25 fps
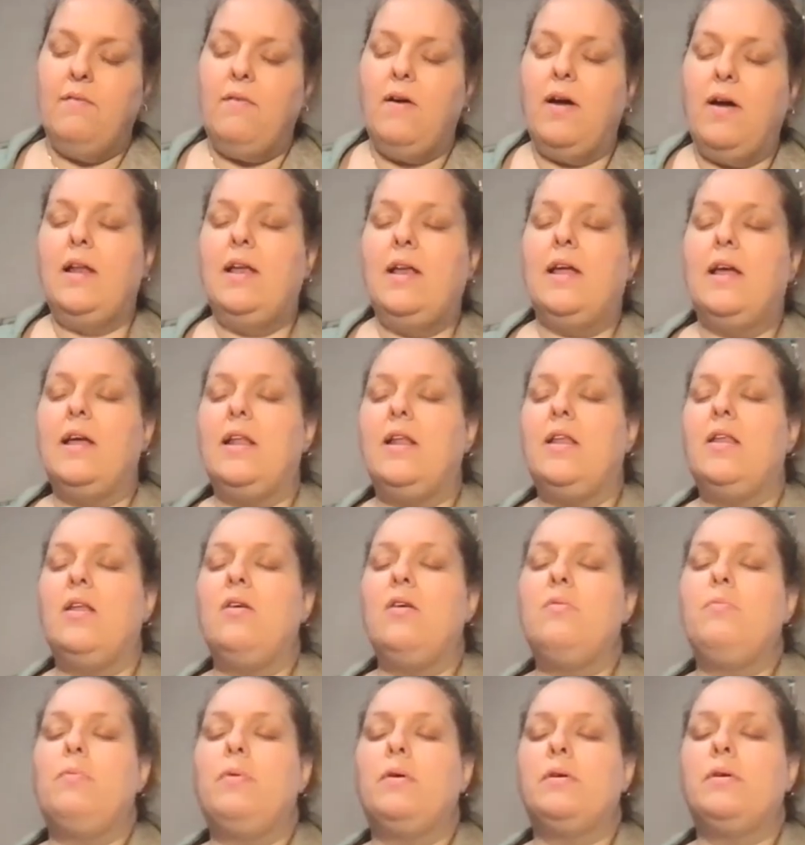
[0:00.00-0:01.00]
finding a
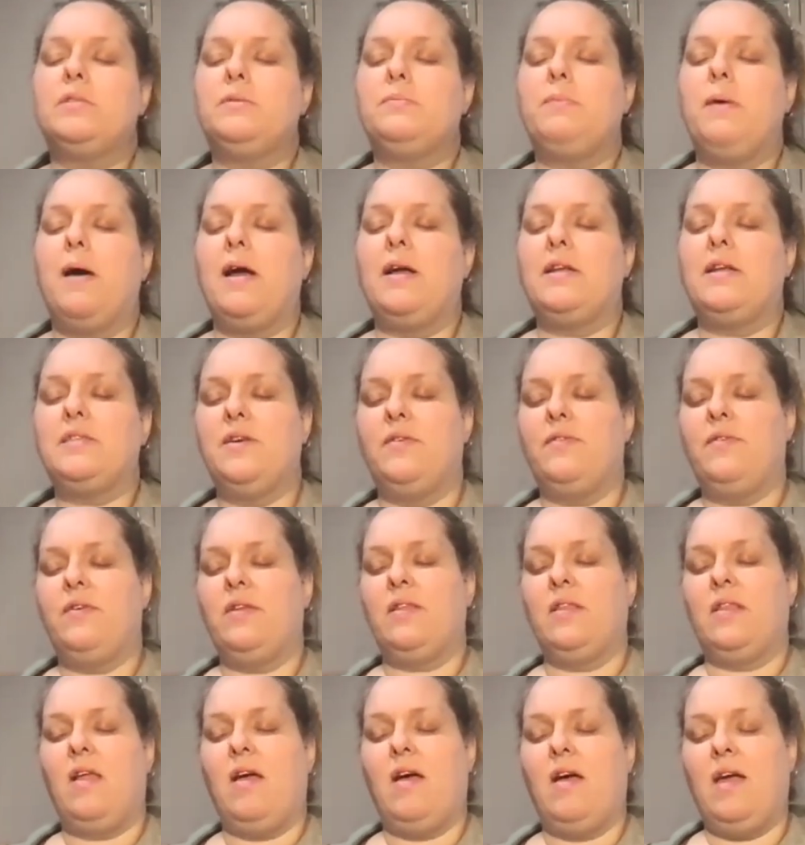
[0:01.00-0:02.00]
new perspective
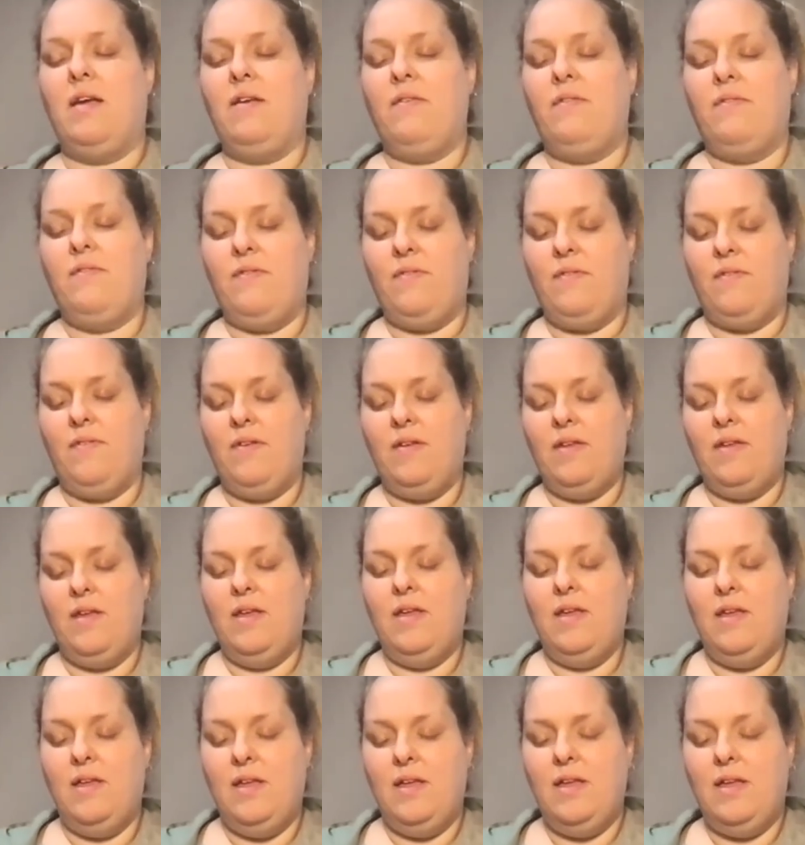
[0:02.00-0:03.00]
in life,
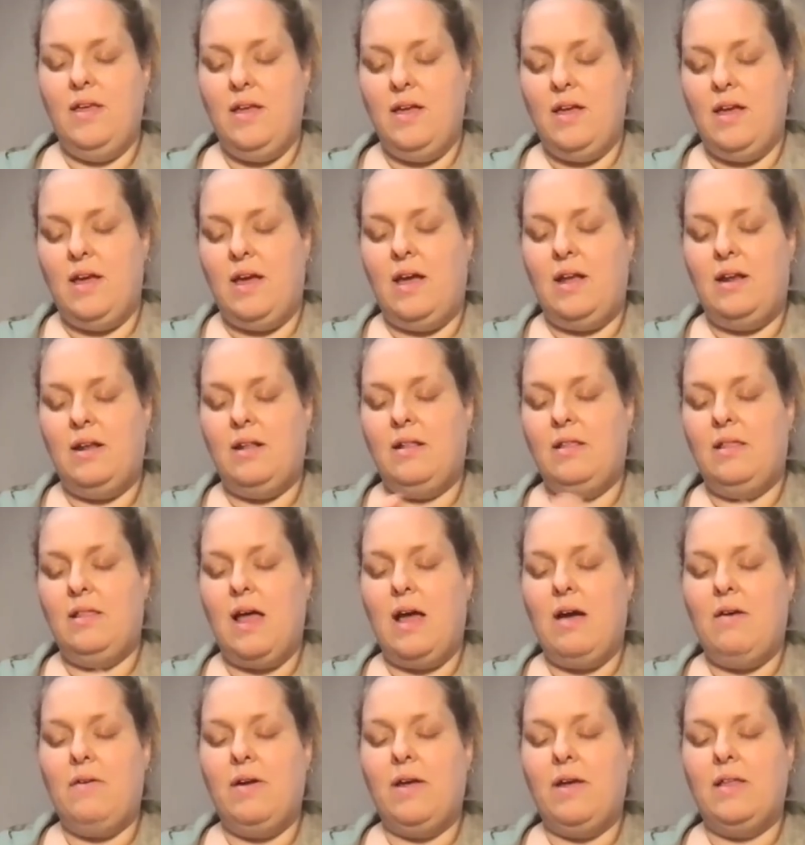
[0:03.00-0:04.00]
and
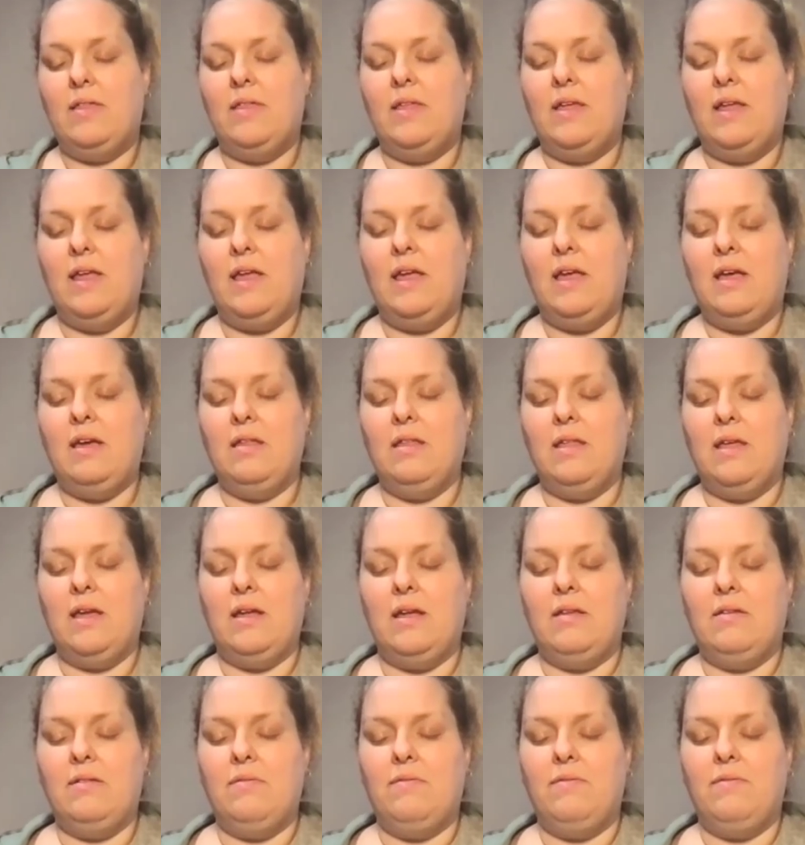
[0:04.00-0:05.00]
allowing the
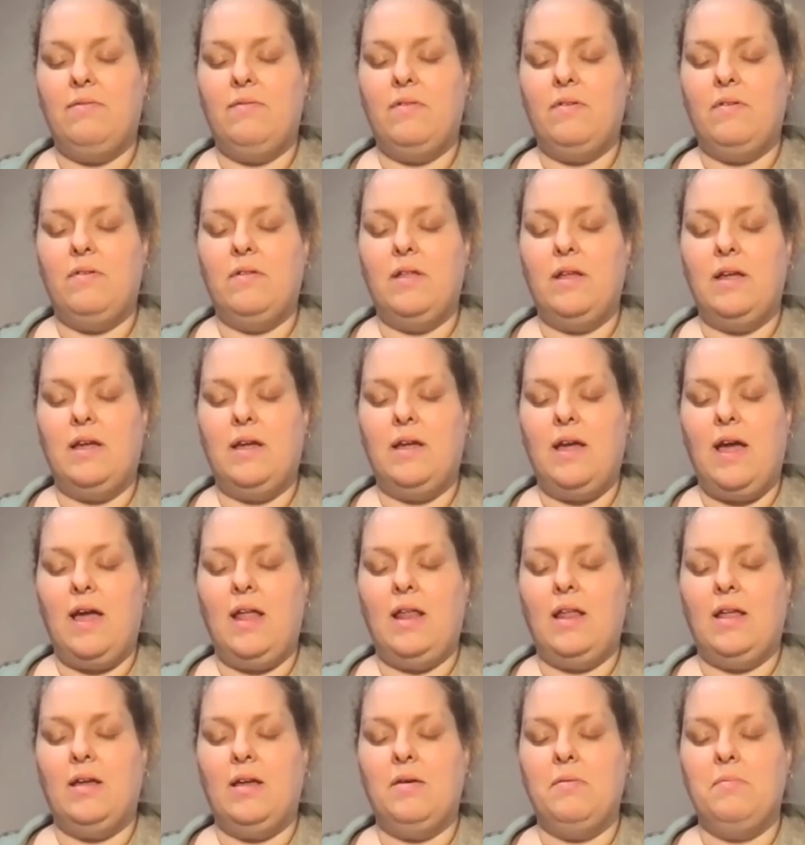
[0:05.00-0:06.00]
healing to fully
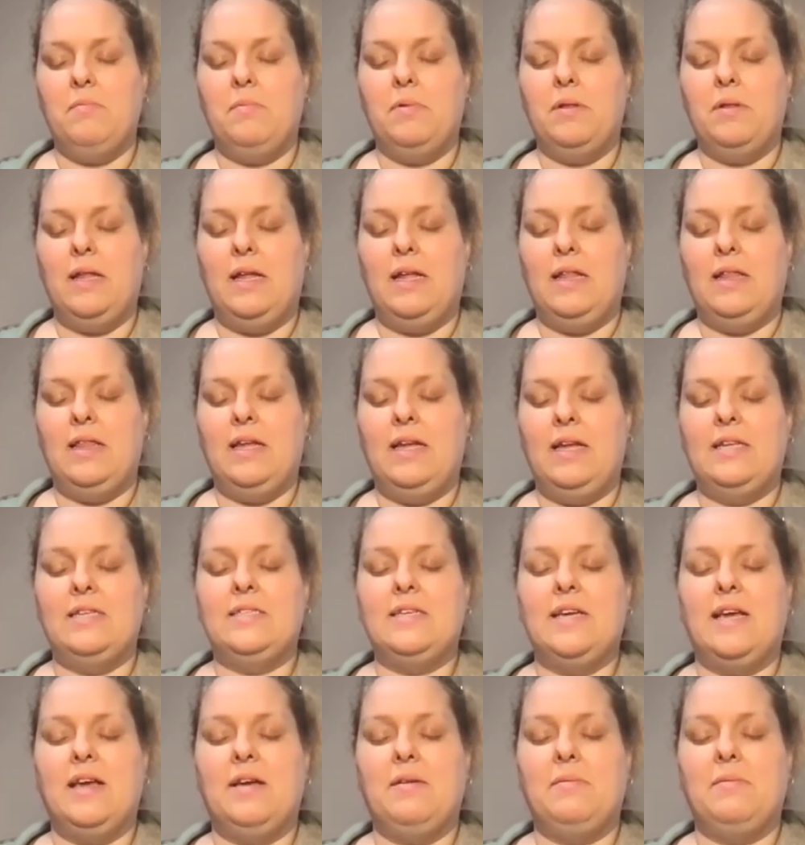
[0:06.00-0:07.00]
and completely
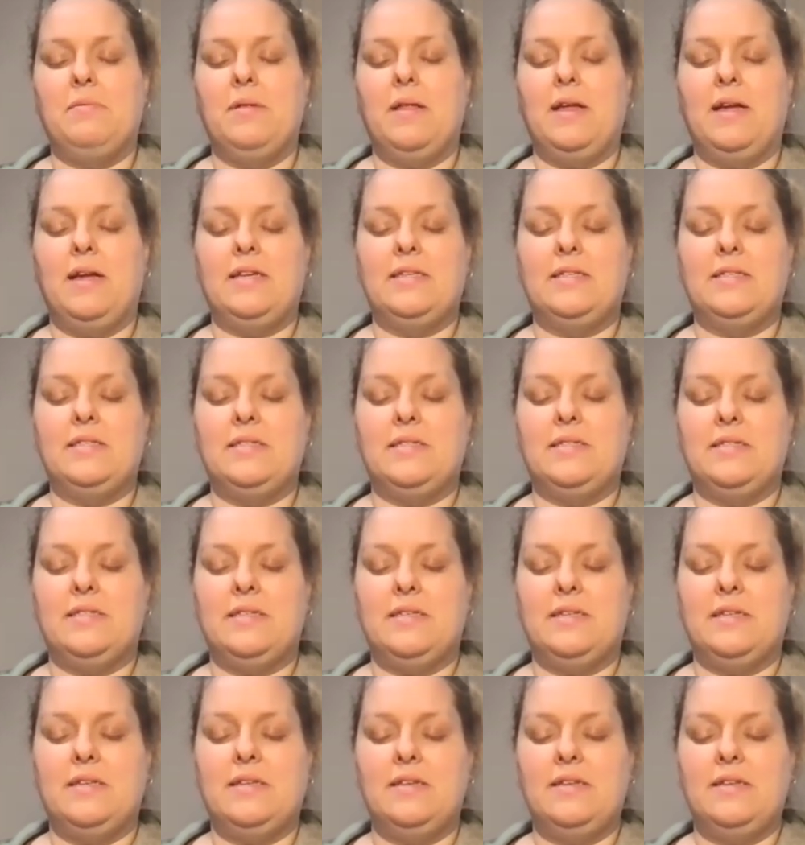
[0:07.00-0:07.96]
take place.